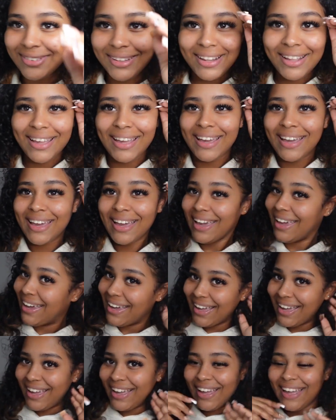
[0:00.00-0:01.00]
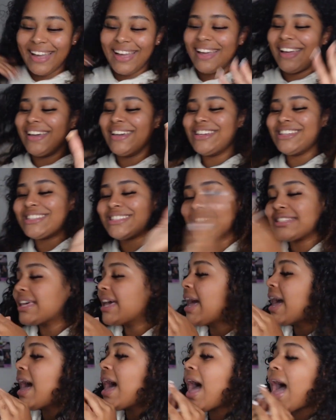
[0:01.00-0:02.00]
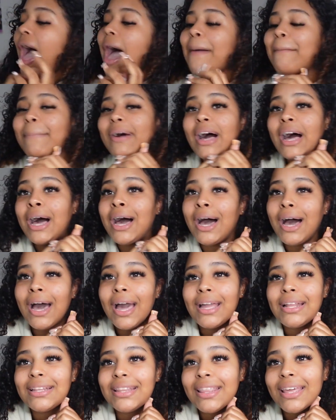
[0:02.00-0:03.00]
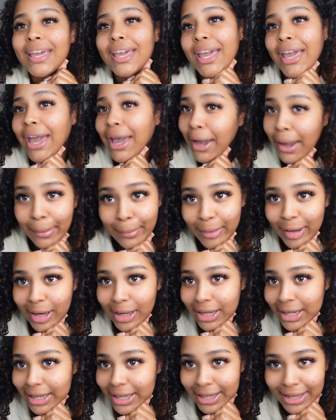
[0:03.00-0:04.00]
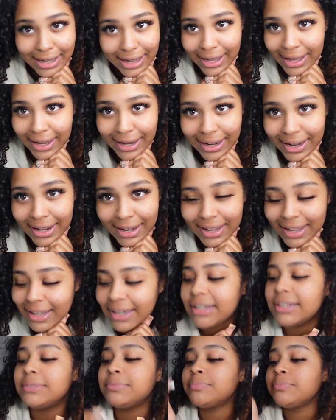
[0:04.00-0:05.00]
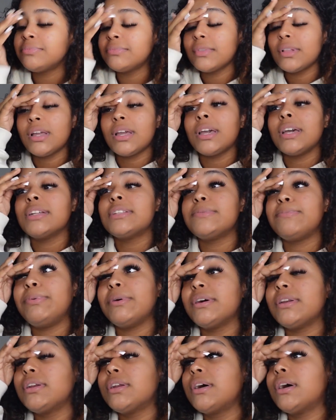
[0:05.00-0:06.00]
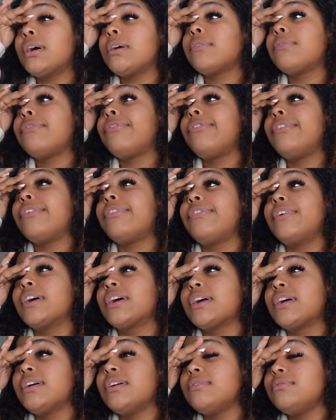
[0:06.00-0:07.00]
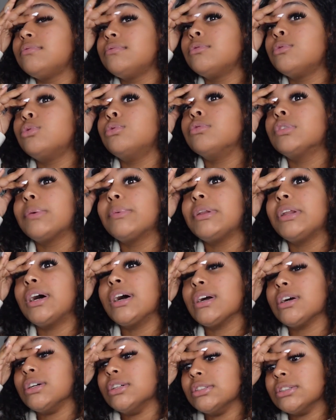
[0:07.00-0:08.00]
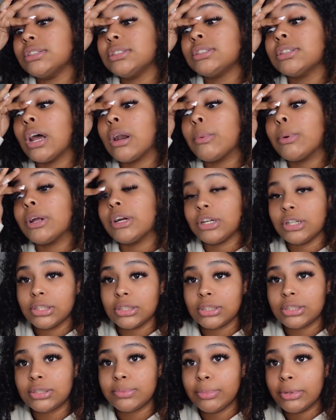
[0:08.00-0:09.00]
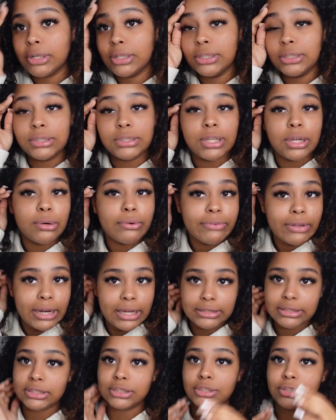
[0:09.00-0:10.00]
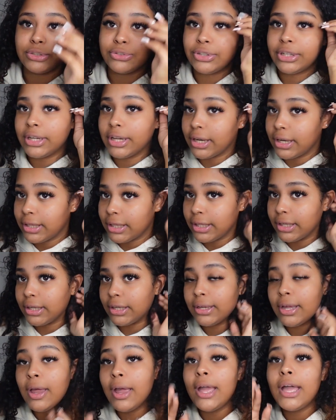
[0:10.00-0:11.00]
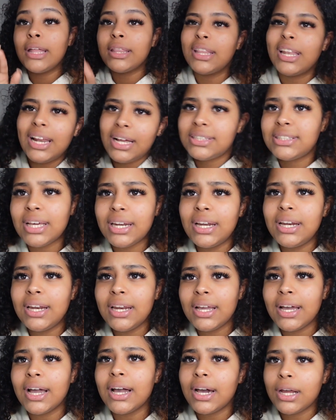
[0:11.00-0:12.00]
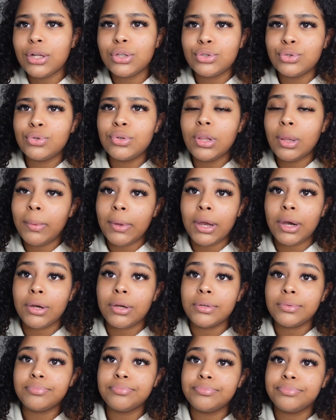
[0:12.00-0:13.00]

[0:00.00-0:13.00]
Hey guys, I'm behind the camera again. It's been for ooh, let me not curse. I don't want to curse because I don't feel like censoring anything. The less editing I gotta do, the better.